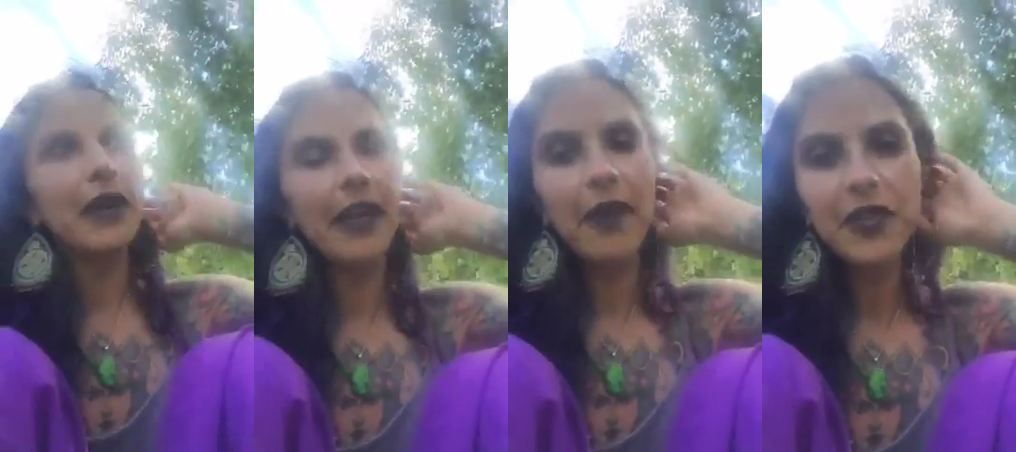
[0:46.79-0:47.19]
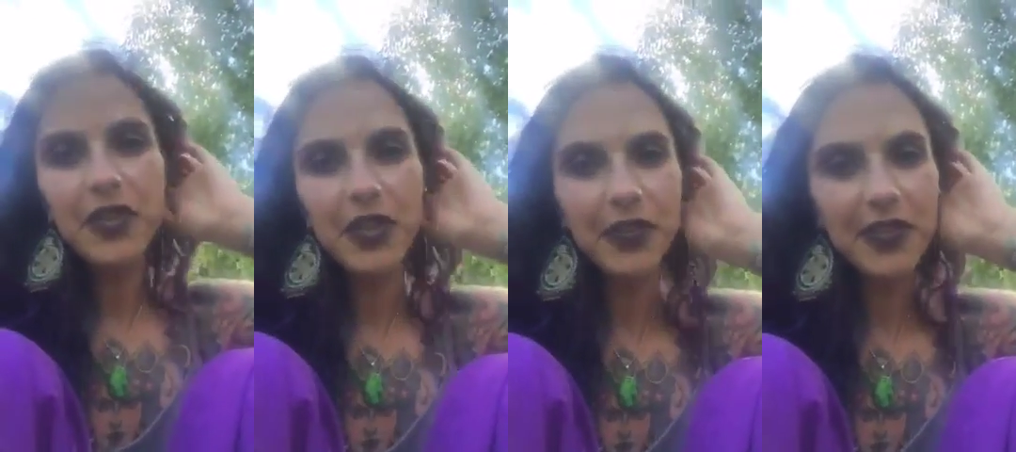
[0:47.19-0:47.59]
of my yoga
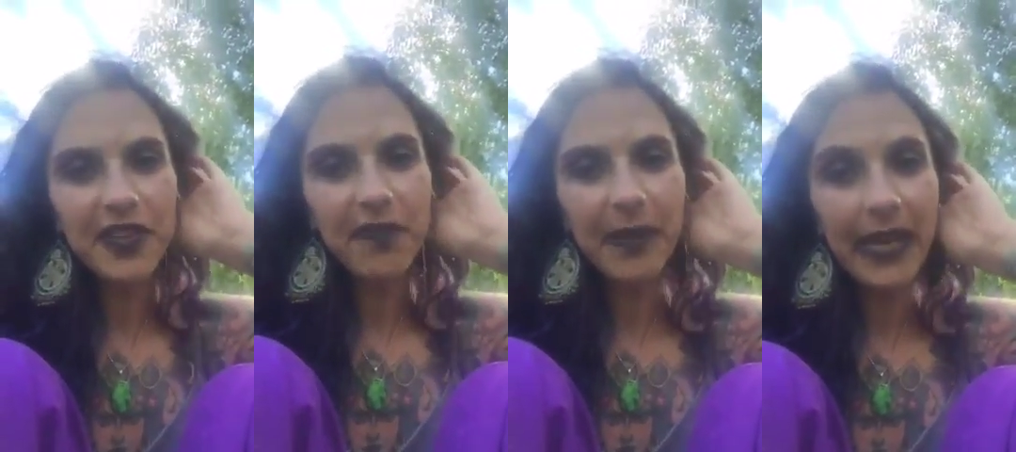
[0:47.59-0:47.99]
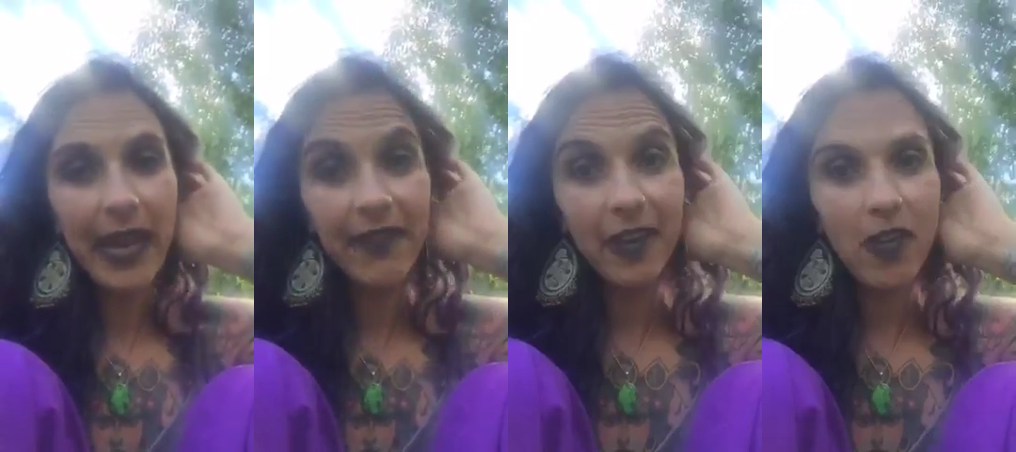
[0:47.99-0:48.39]
students have been
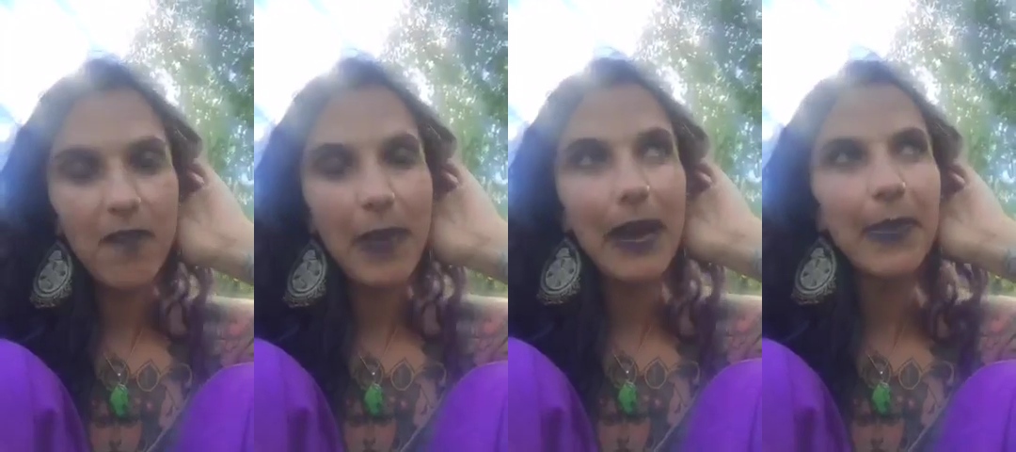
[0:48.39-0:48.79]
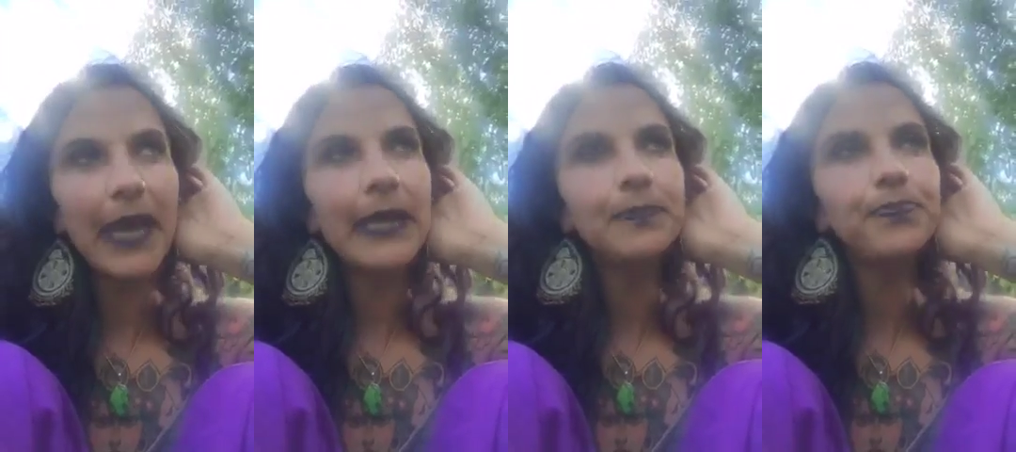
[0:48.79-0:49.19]
having a lot of back
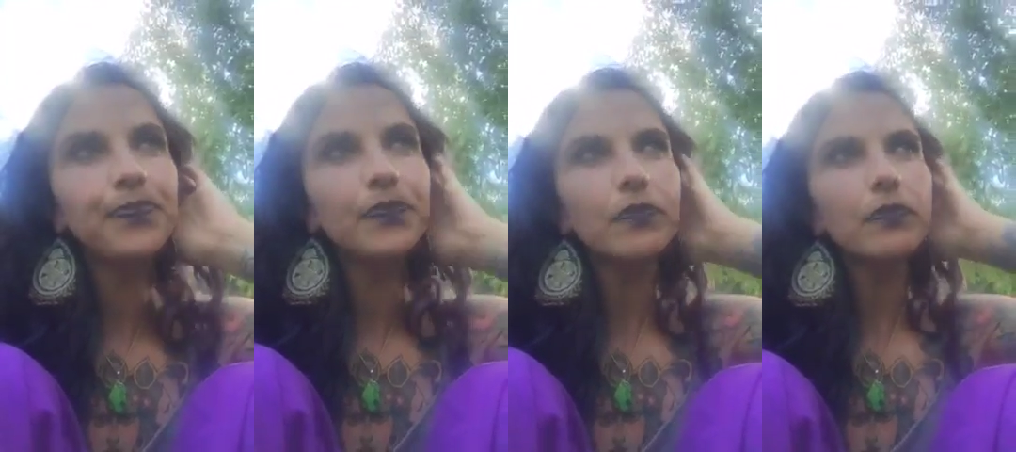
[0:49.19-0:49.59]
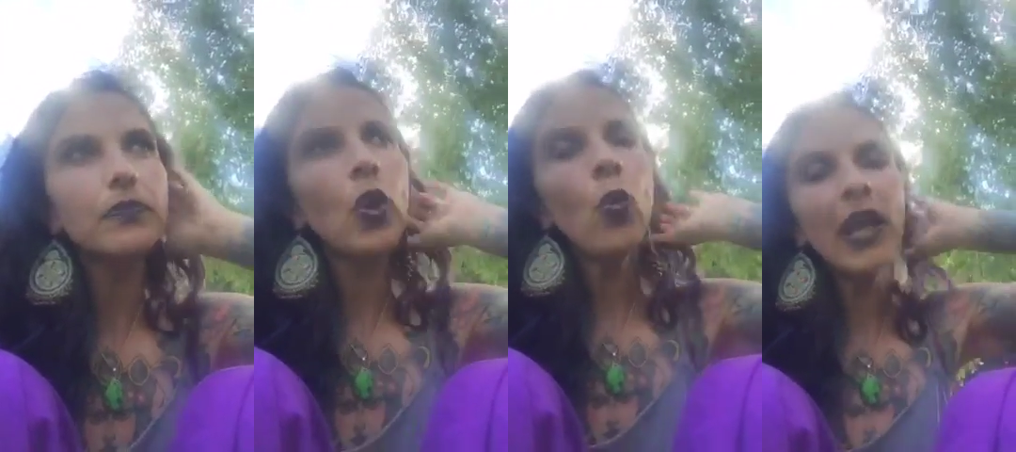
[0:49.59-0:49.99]
pain.
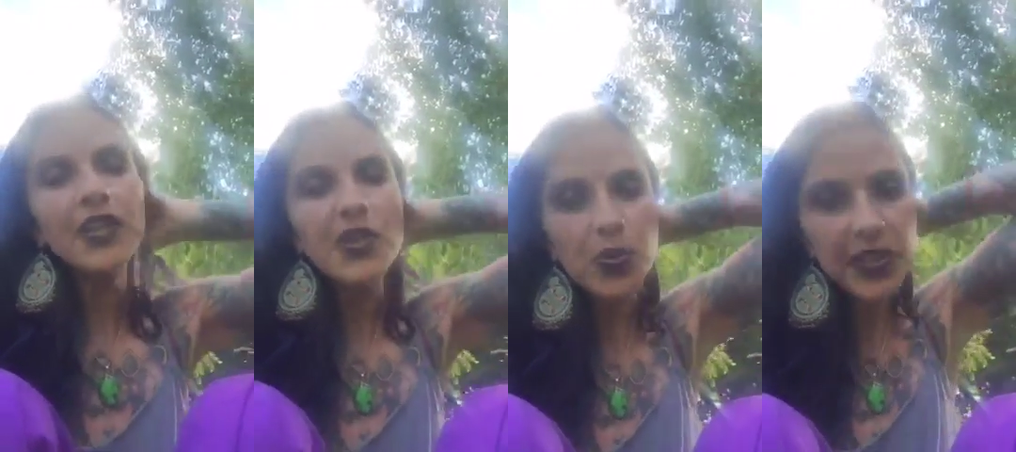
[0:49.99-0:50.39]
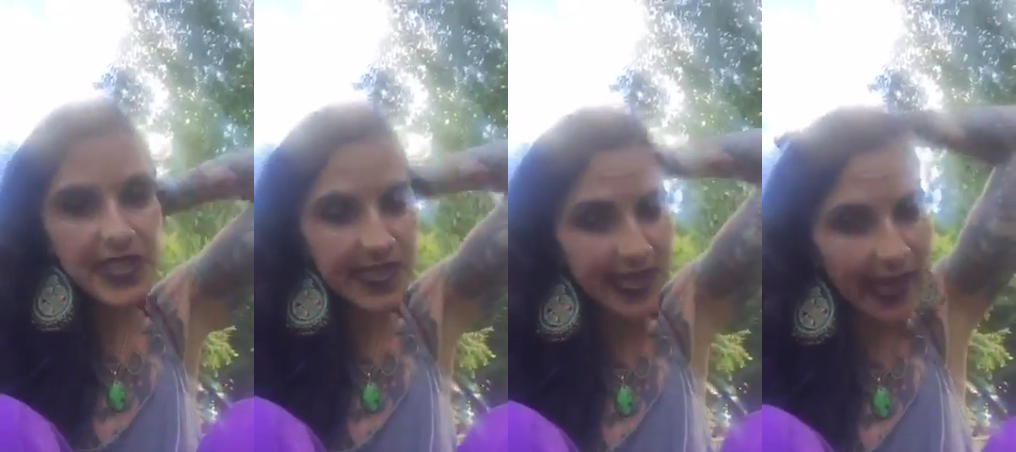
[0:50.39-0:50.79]
Well, I just
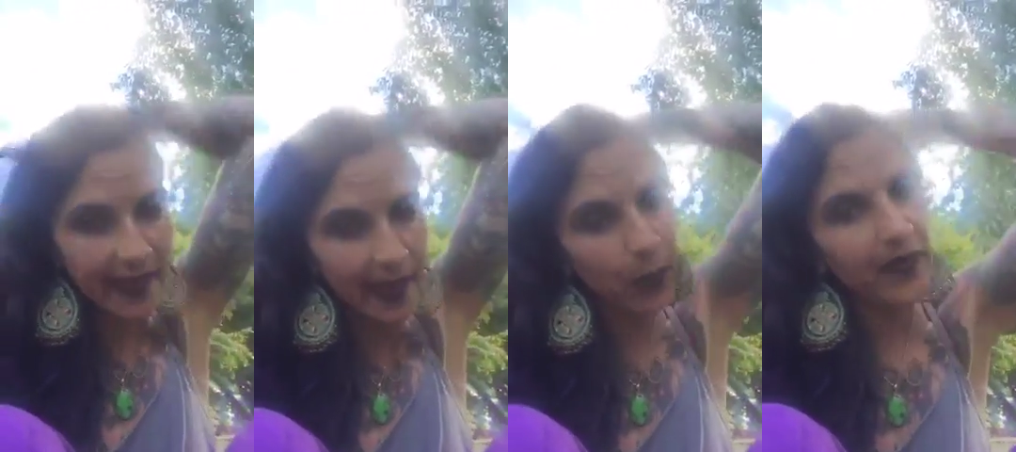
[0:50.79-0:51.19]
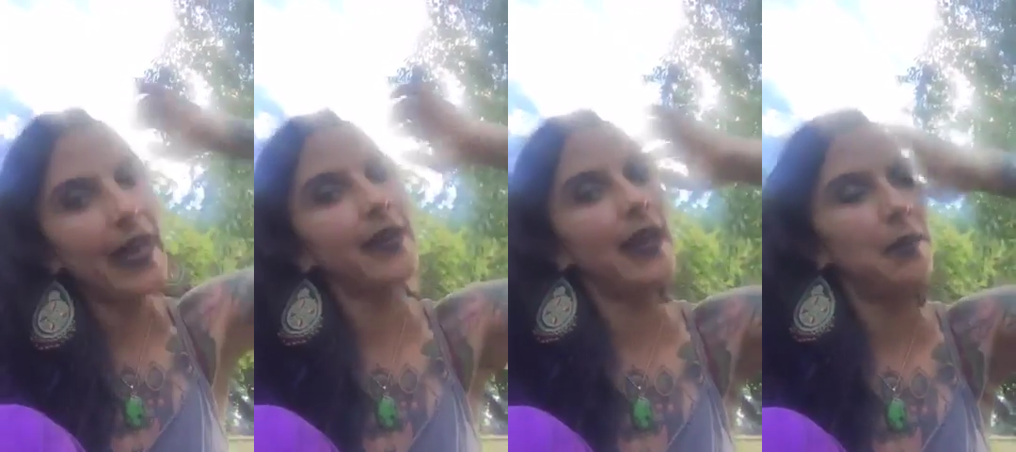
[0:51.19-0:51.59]
wanted to say that we've had